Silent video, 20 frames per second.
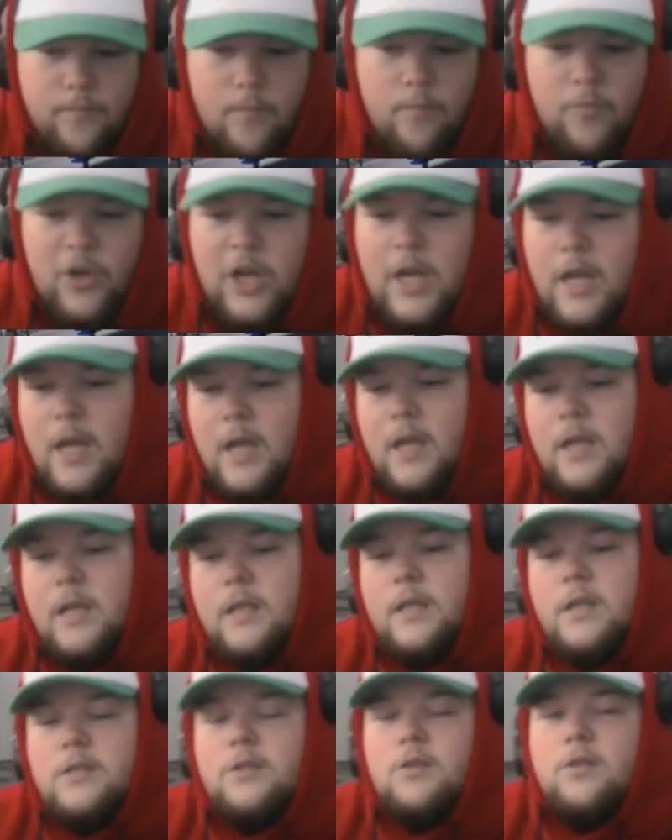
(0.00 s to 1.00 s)
But
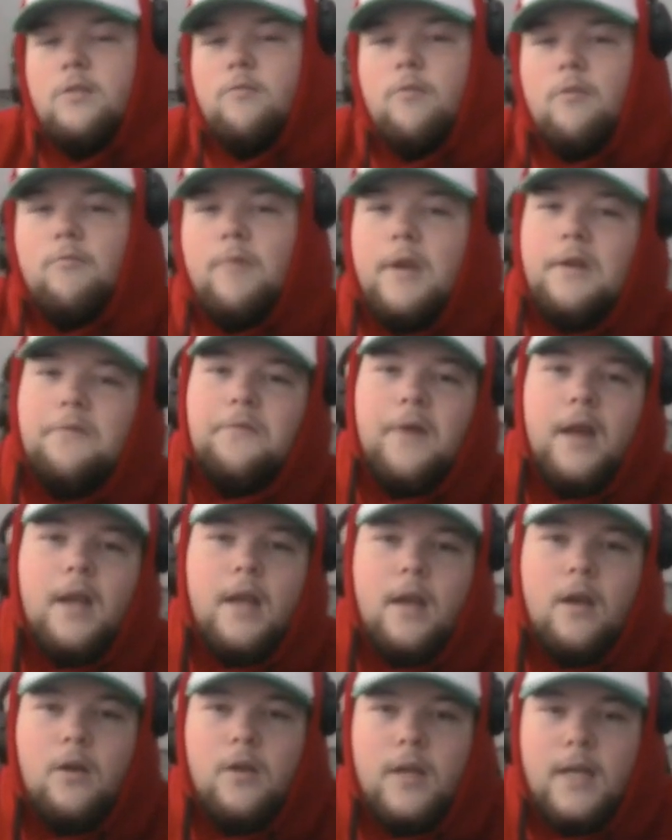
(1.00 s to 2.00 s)
there's only one way to
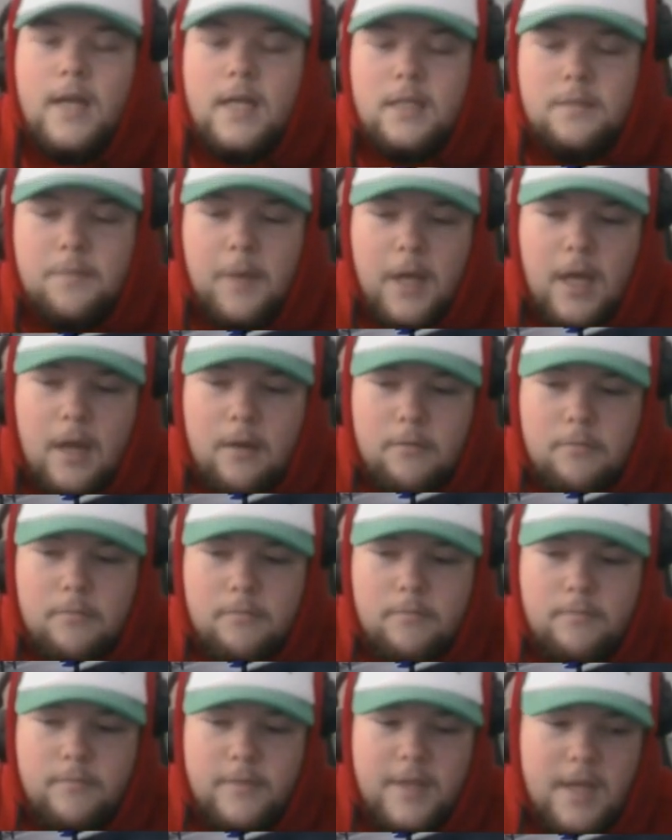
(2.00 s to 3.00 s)
find out, and that's by
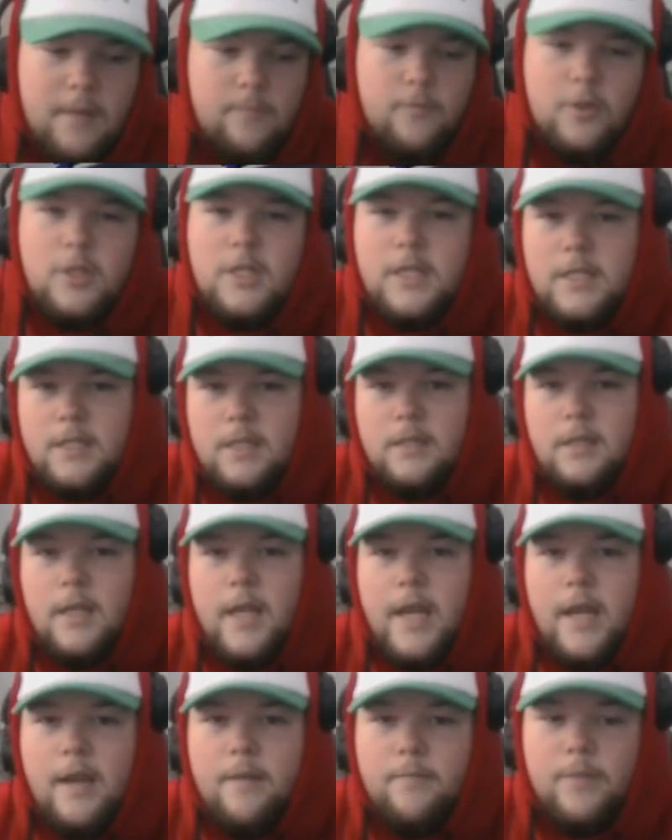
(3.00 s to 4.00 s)
them releasing the
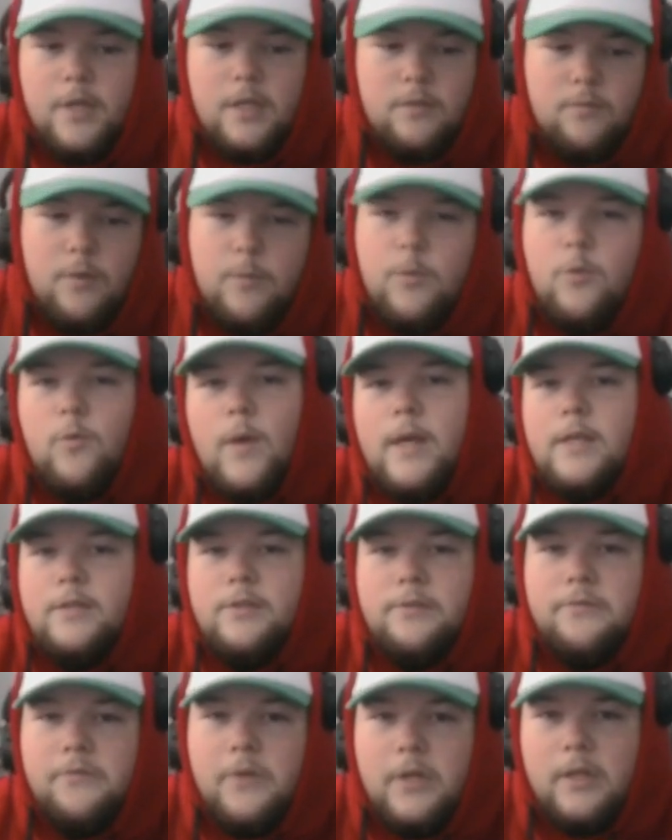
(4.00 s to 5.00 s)
game because we've been waiting
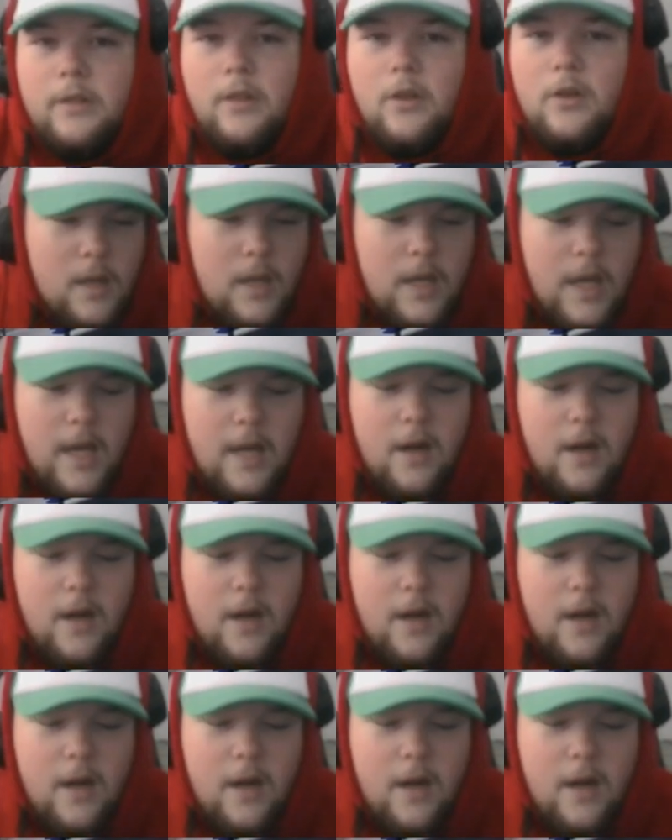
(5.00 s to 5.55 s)
too fucking long.